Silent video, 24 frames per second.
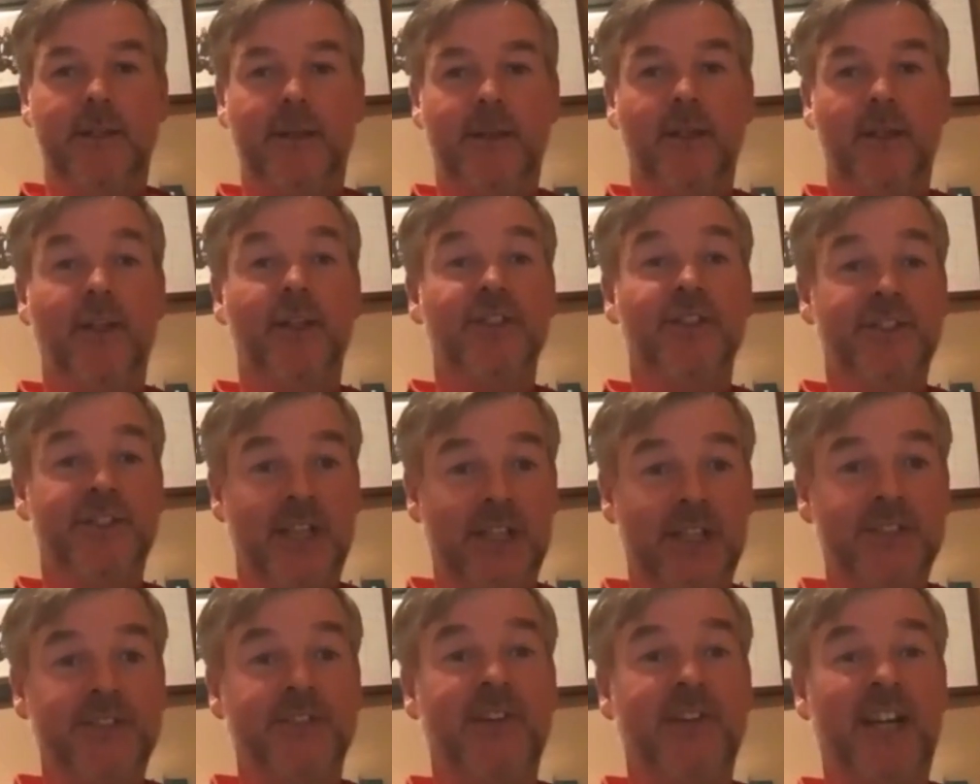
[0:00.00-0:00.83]
of
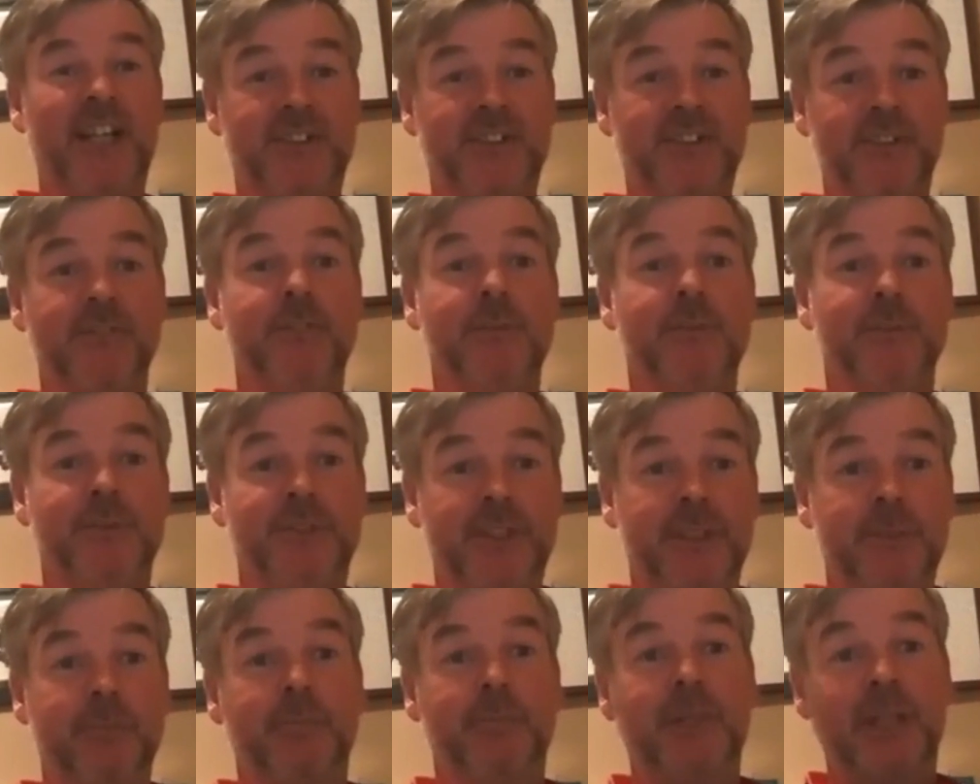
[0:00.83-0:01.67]
satisfaction from
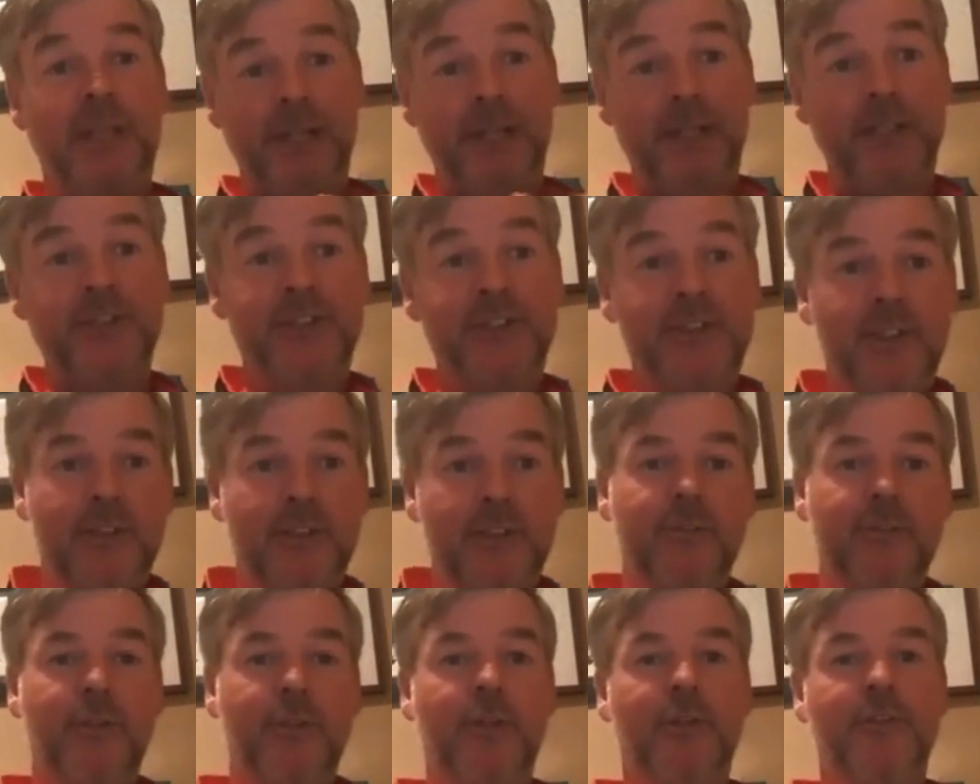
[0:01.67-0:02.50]
seeing players still
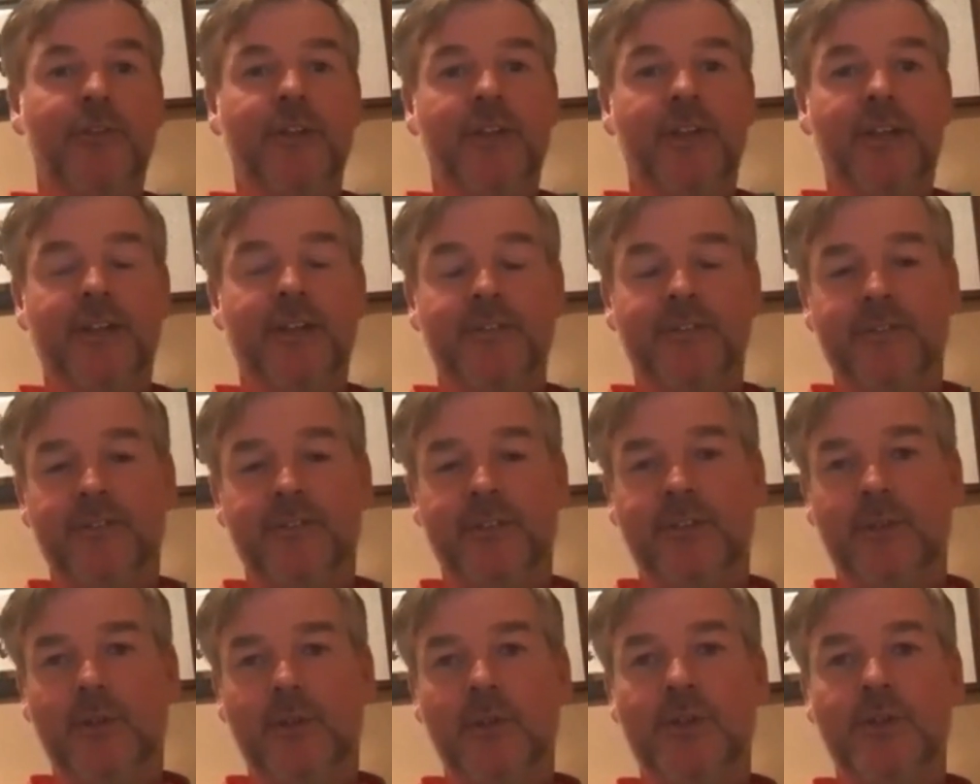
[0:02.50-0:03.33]
involved that I've
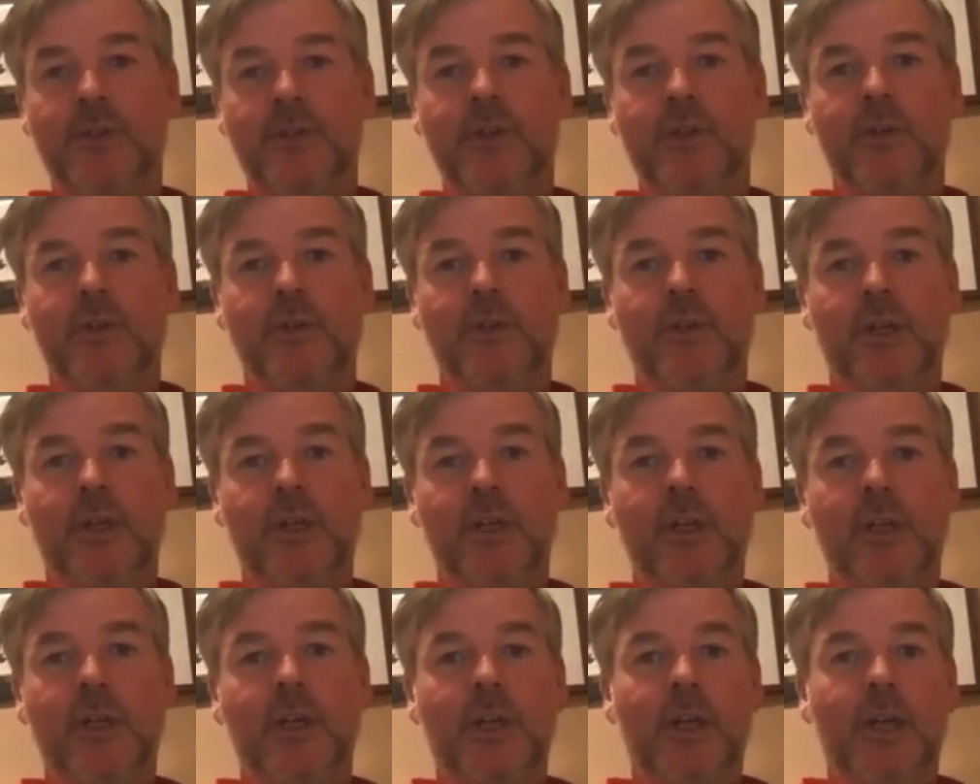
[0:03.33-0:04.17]
coached, or
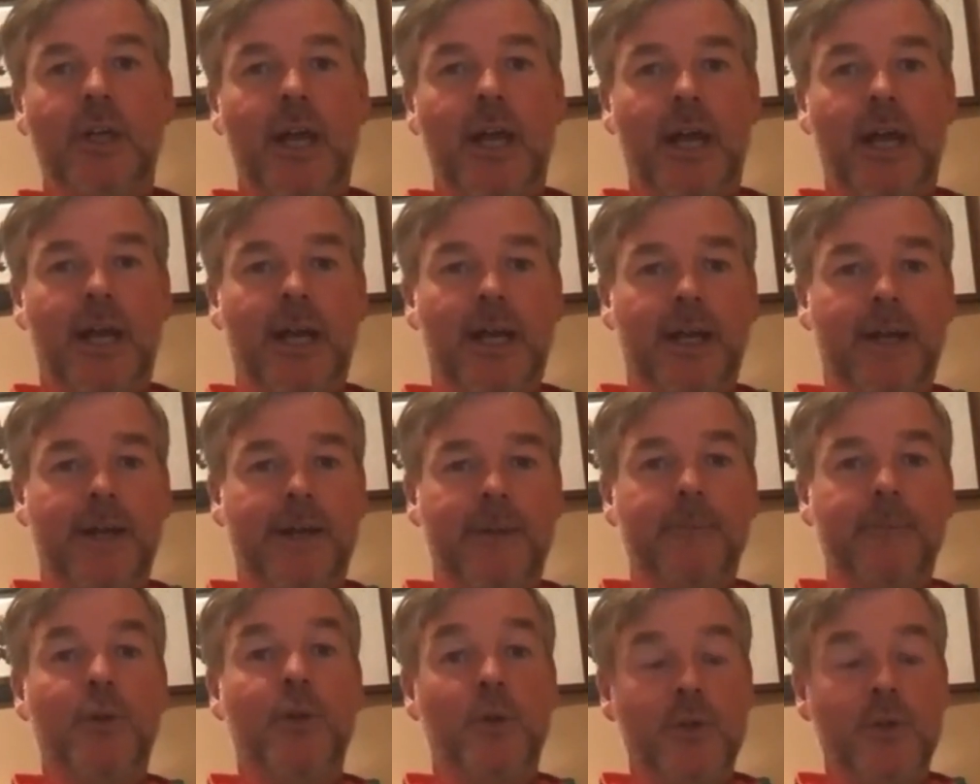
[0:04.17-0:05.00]

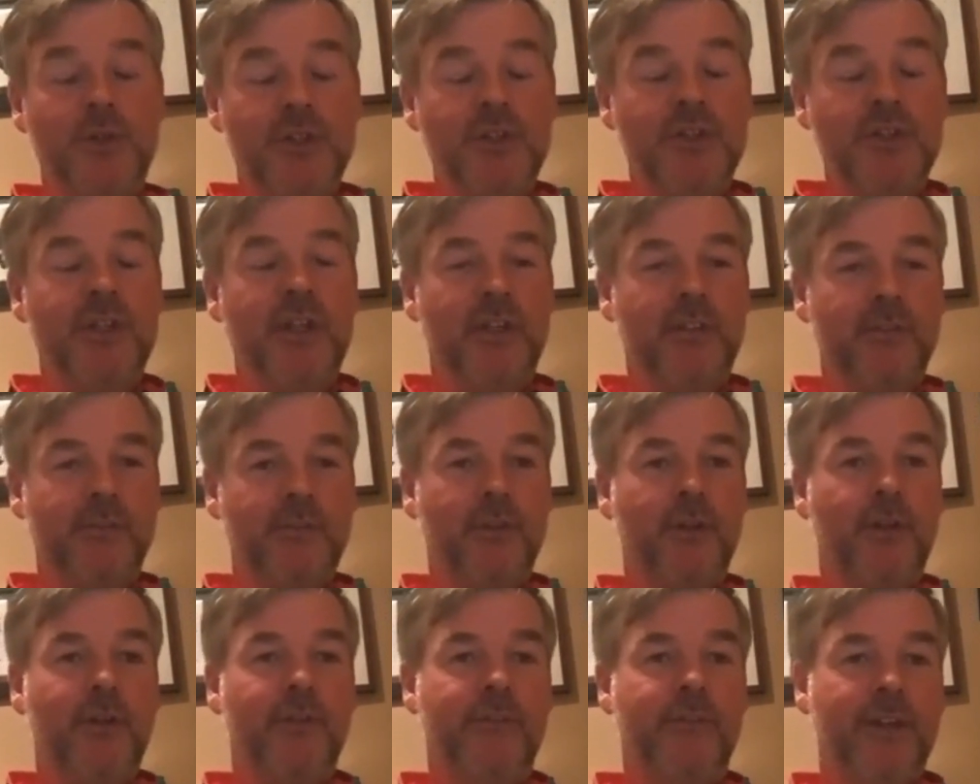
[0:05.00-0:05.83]
coaches still
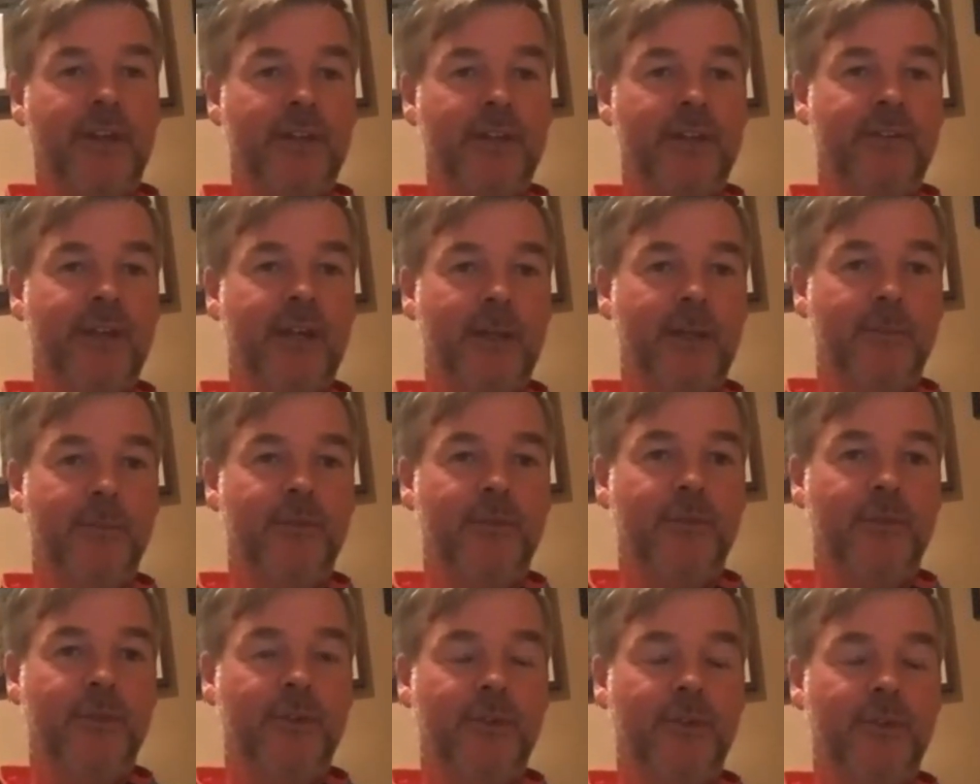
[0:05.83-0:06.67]
involved that I've
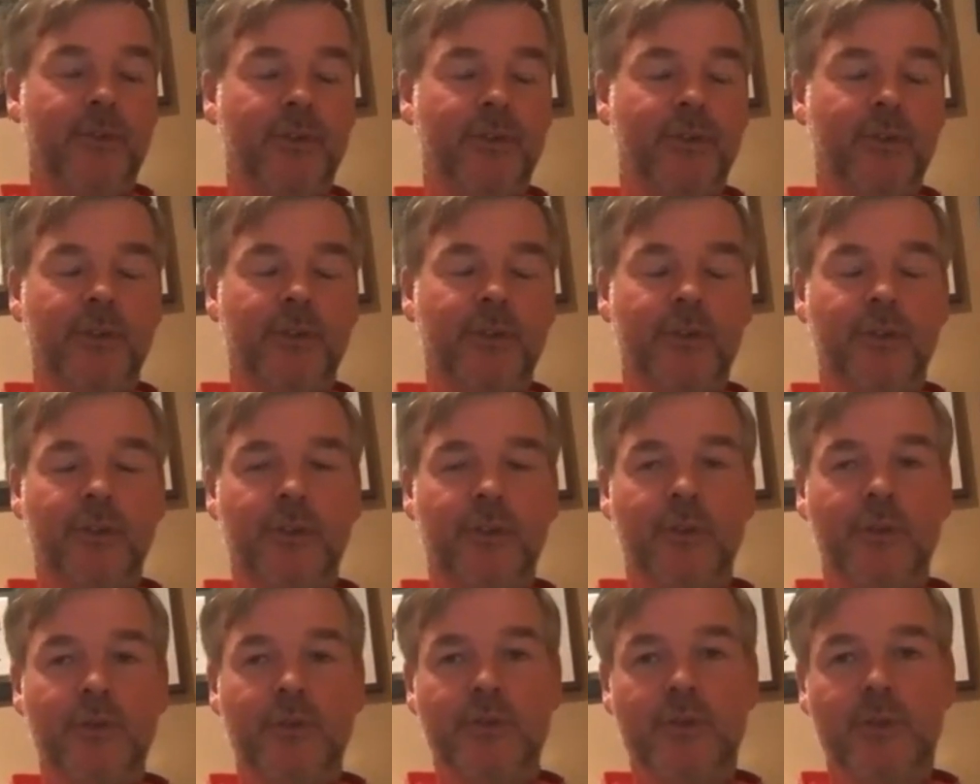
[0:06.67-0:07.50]
helped through their
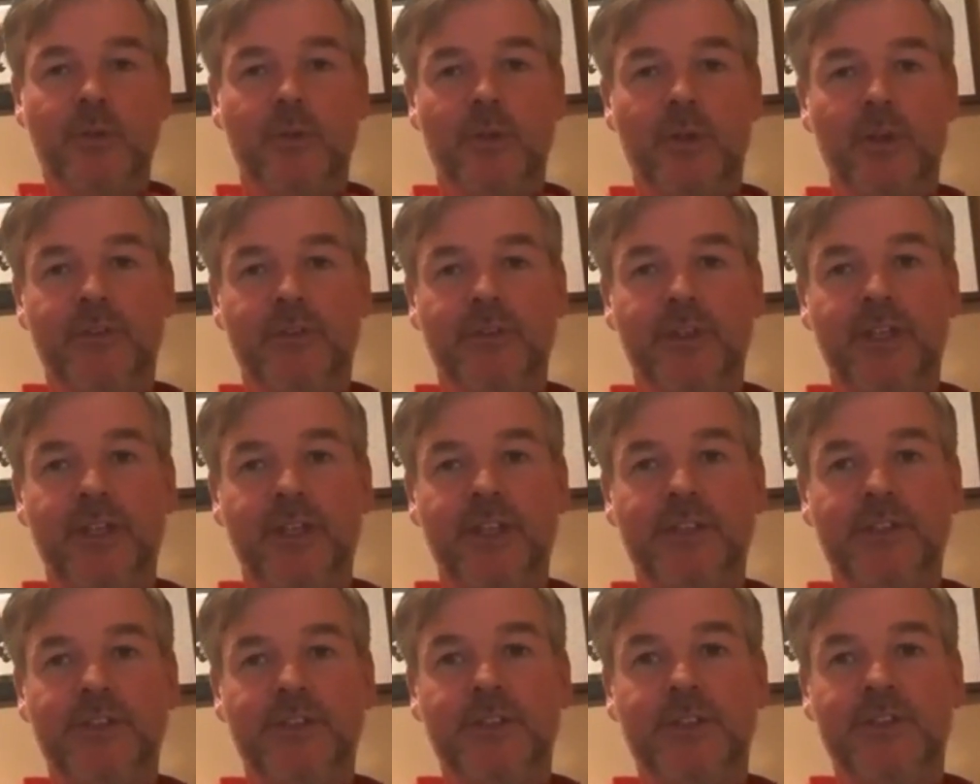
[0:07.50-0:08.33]
coaching
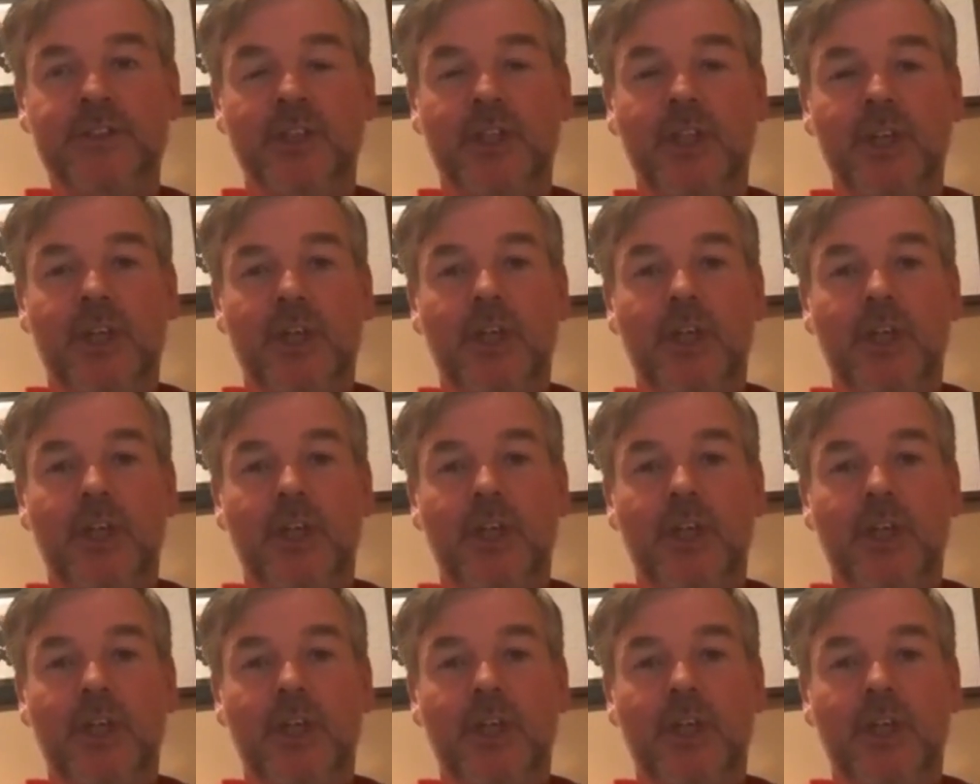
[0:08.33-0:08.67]
qualifications.